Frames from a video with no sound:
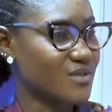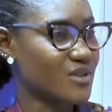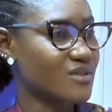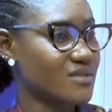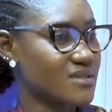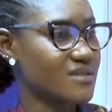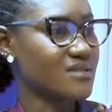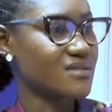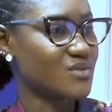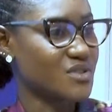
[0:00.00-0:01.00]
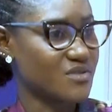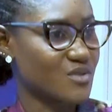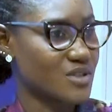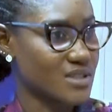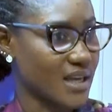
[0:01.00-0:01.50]
4 concerns, which of
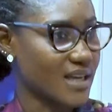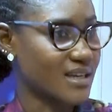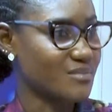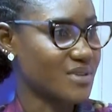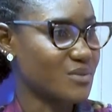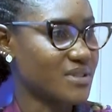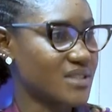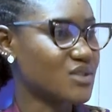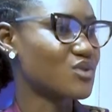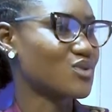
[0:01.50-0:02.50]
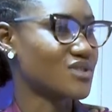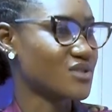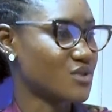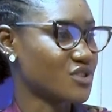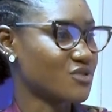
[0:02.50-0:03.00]
course I can bear witness to the
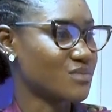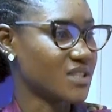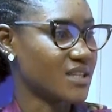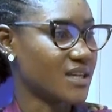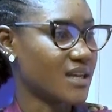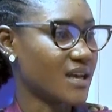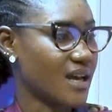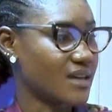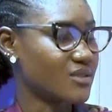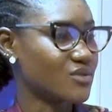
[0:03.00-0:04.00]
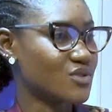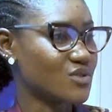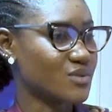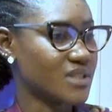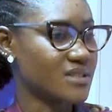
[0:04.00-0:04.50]
social media angle
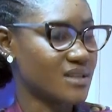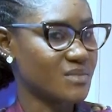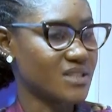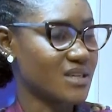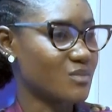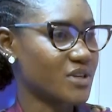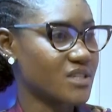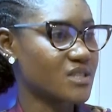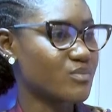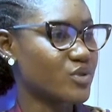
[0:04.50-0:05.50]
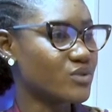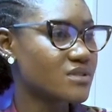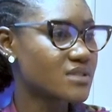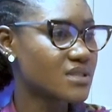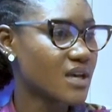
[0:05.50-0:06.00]
to it. I mean, they're more
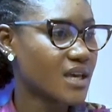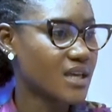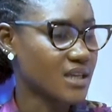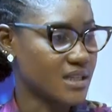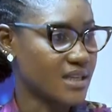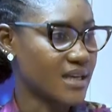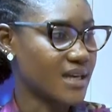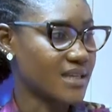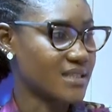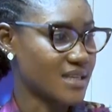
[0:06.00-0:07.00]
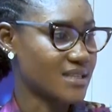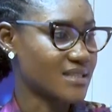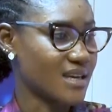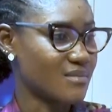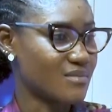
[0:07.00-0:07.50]
exposed in their
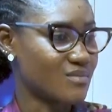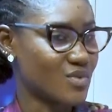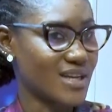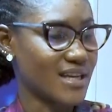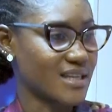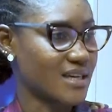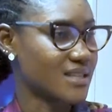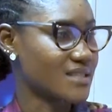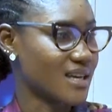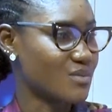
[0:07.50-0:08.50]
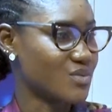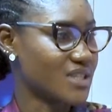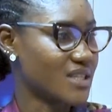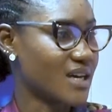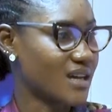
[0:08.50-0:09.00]
time, more like in our time. We
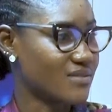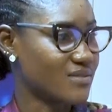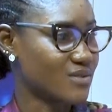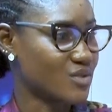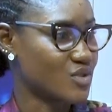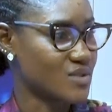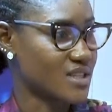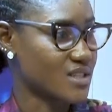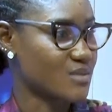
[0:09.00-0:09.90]
didn't have those